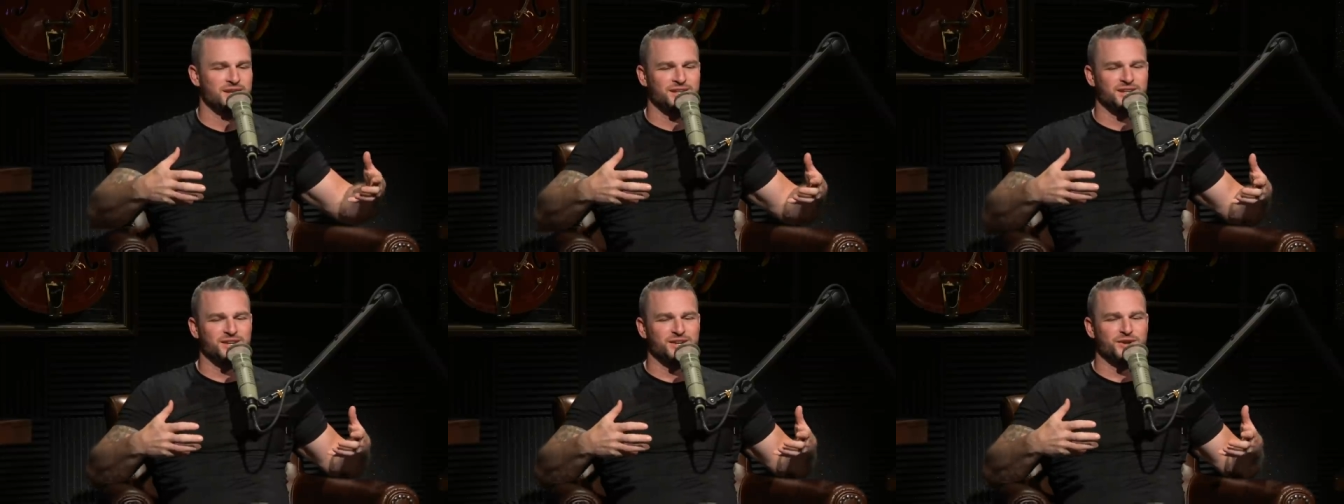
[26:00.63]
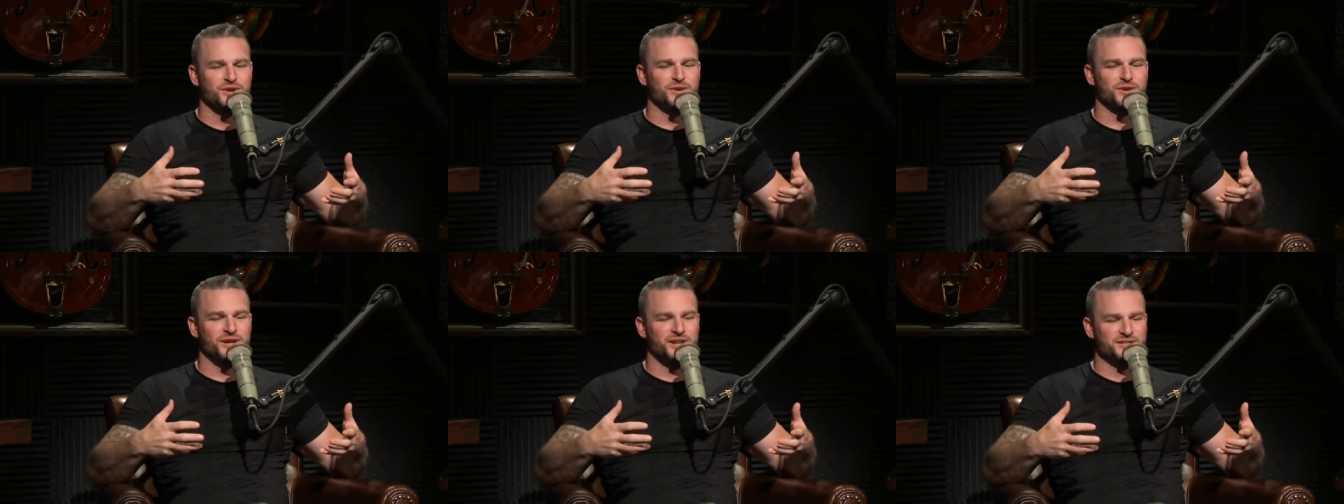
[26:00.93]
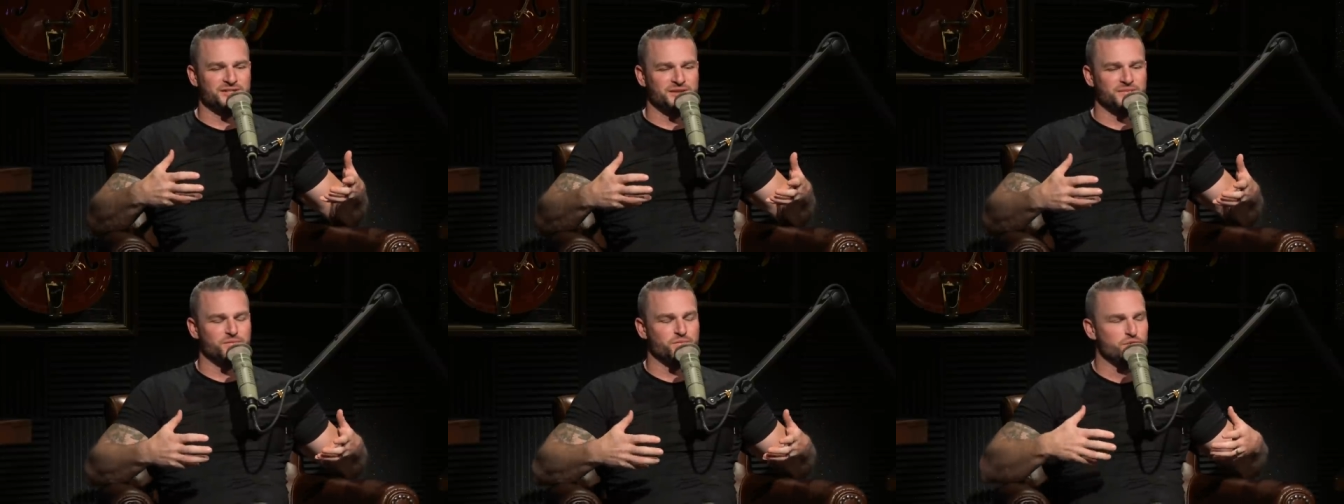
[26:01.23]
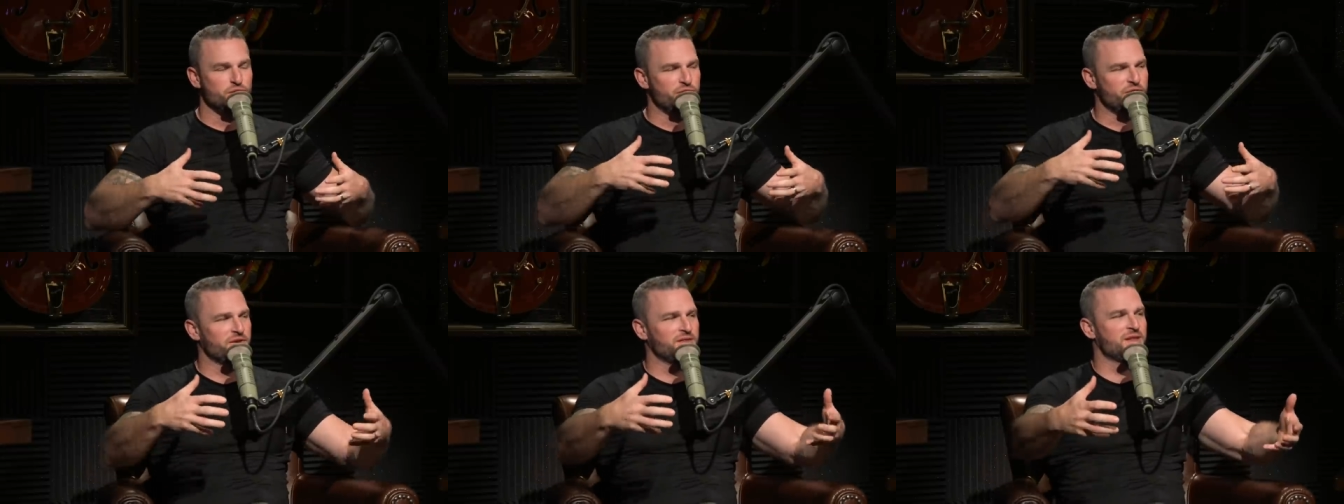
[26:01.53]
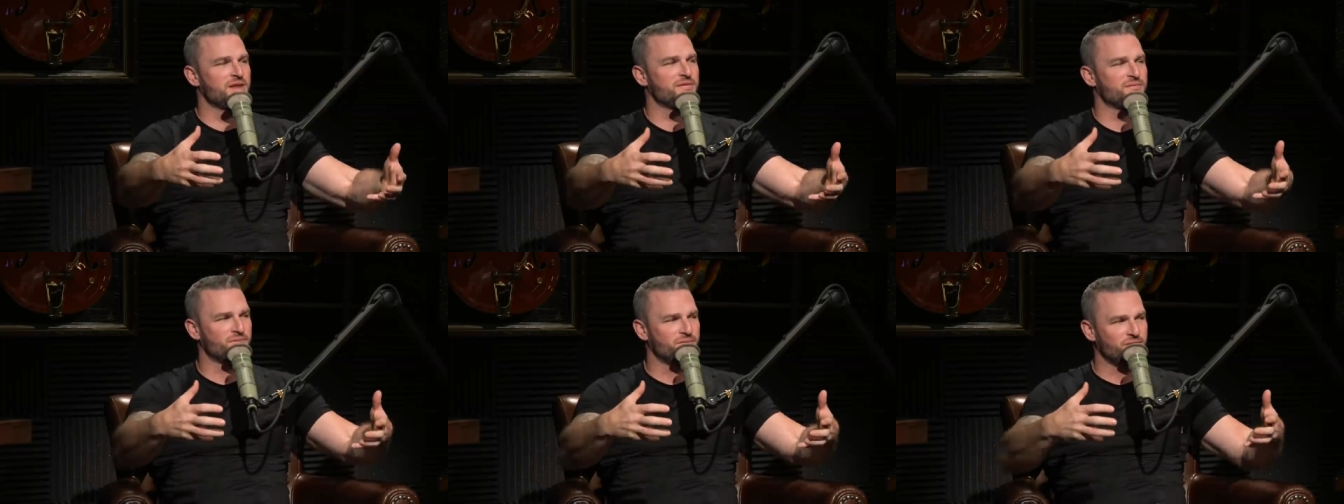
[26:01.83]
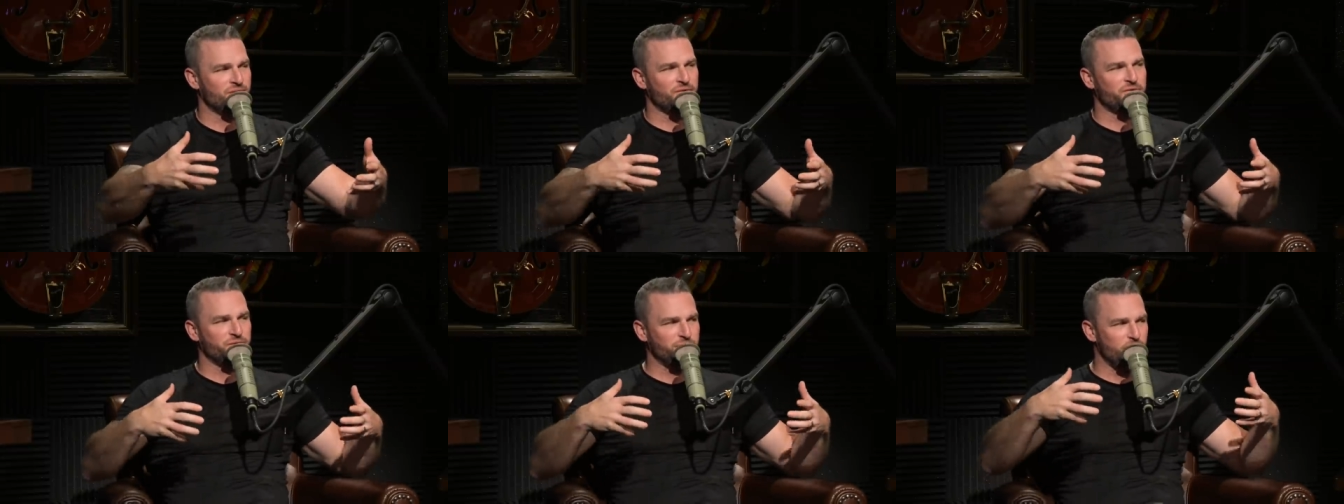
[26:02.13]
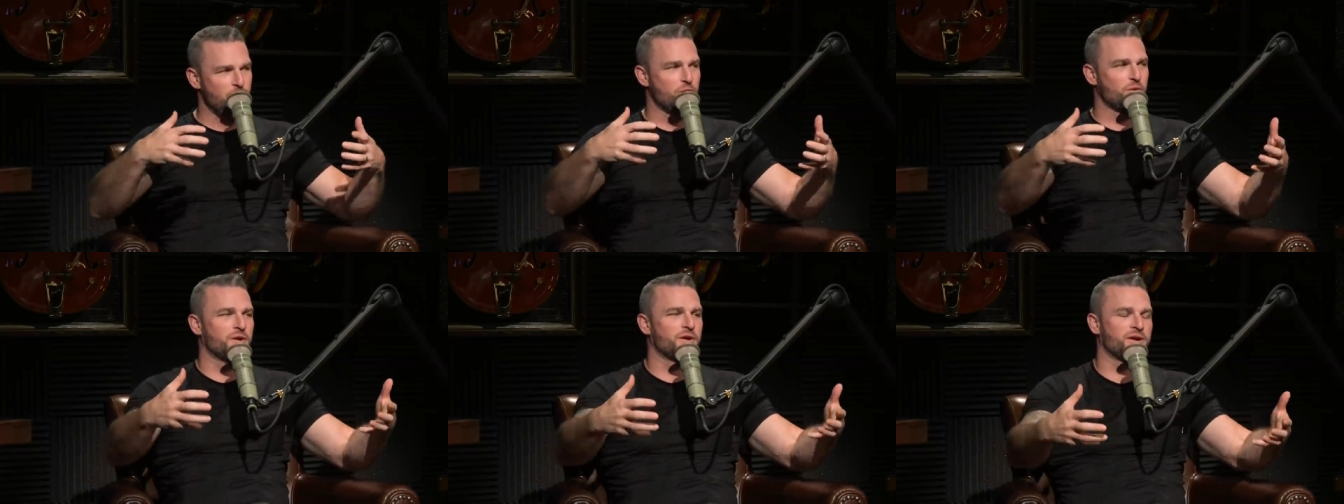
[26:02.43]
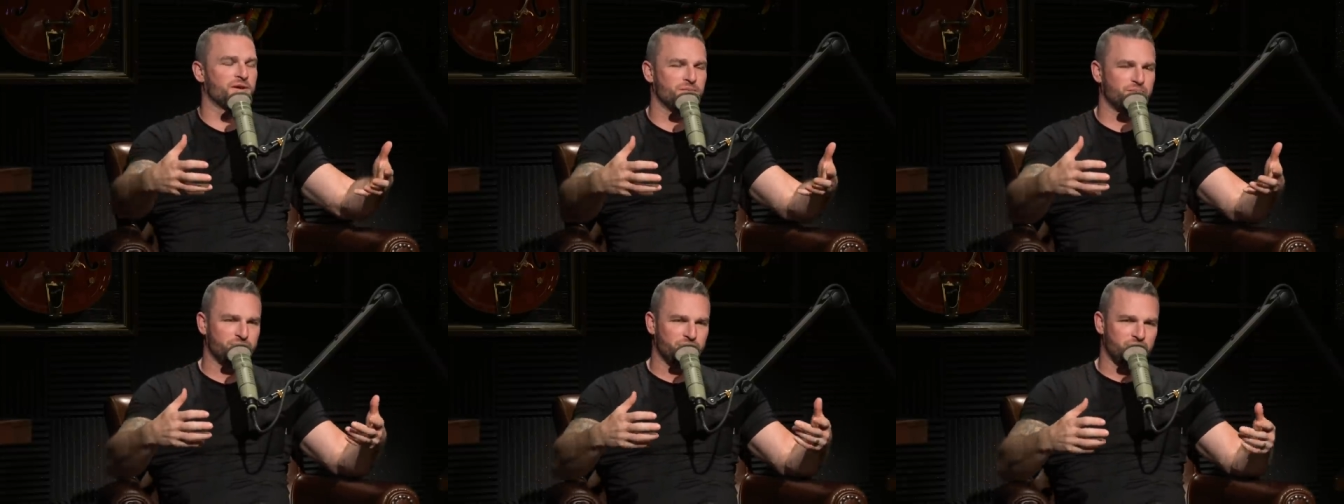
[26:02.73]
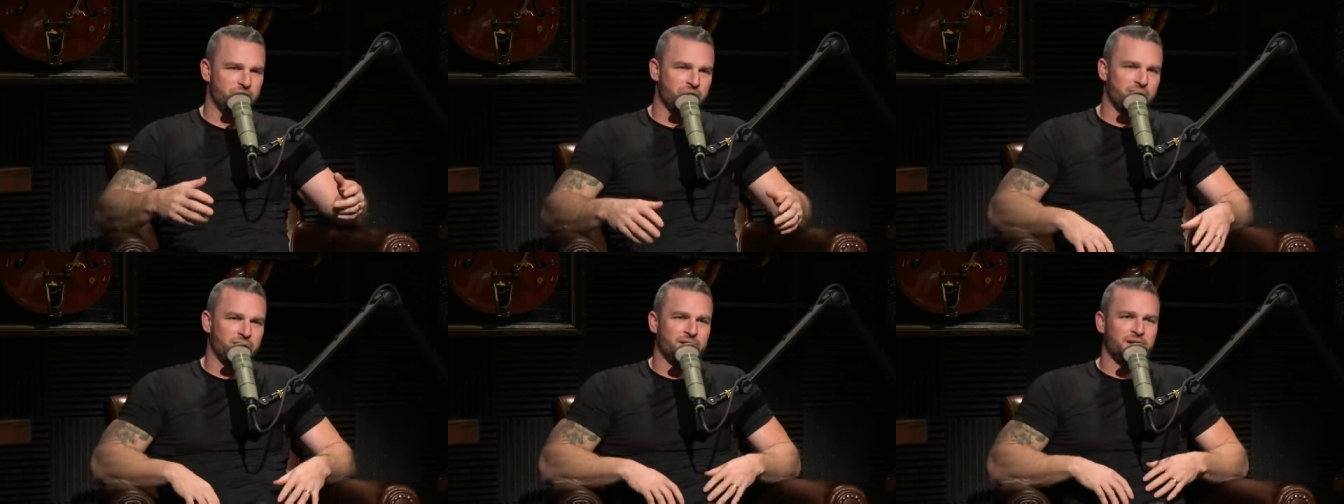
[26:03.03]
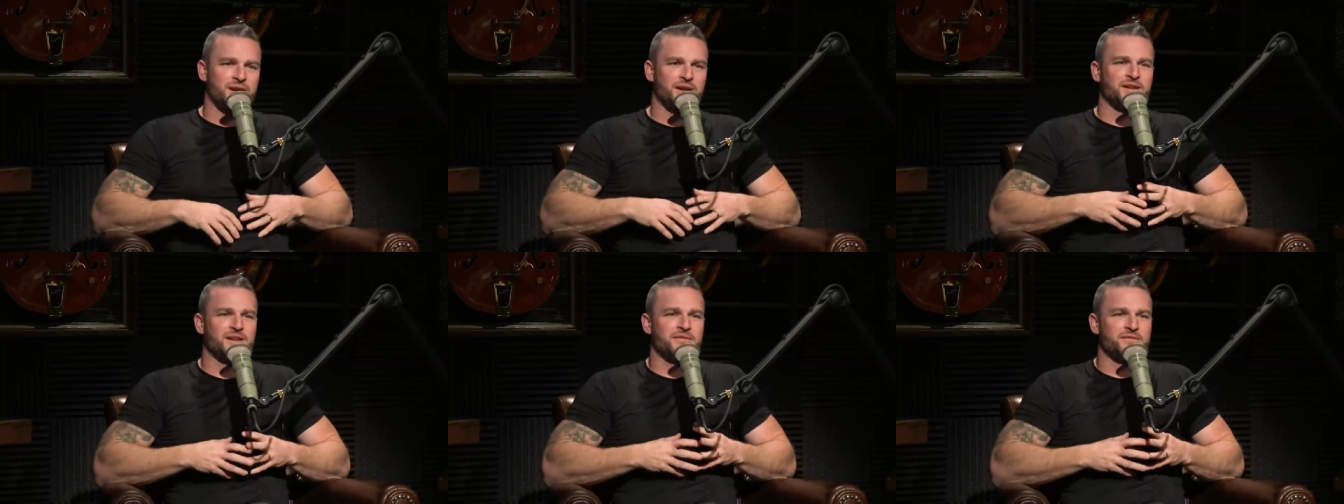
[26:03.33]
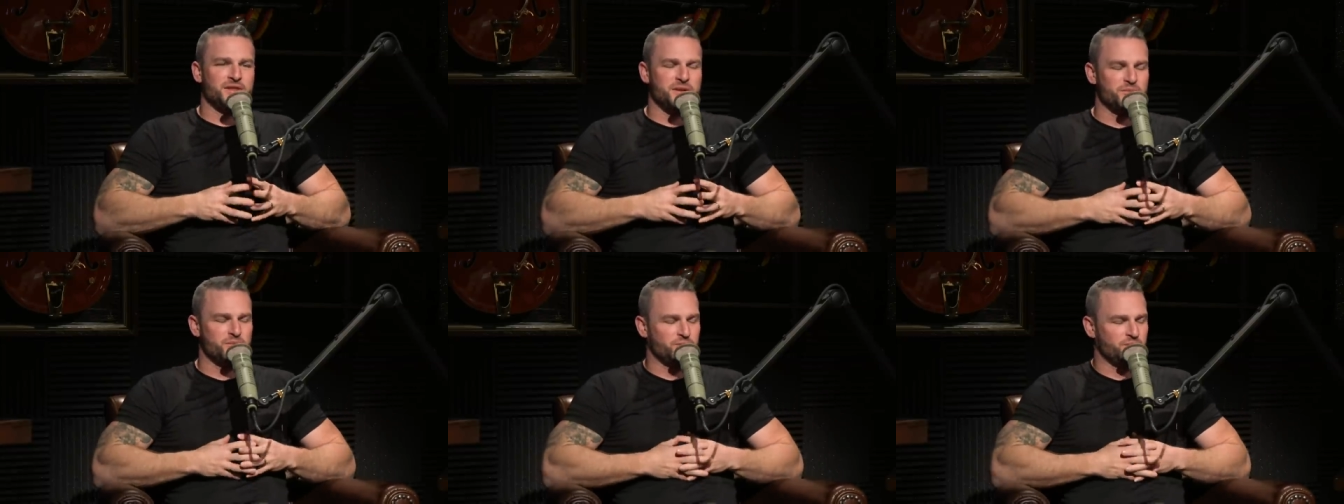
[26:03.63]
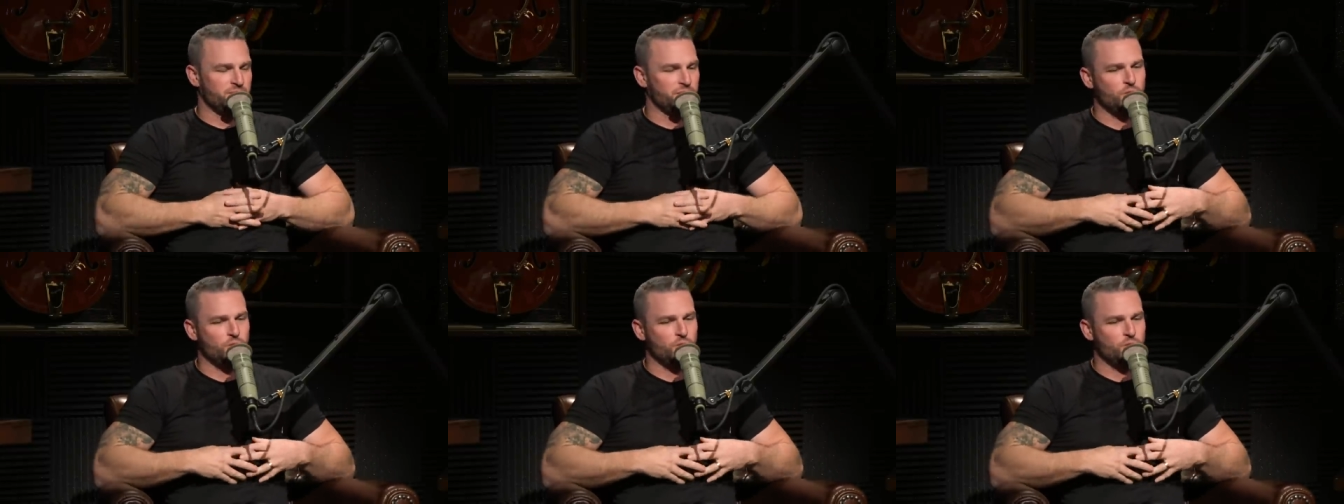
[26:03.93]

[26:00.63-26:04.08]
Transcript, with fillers: you know, isn't moving them forward and giving them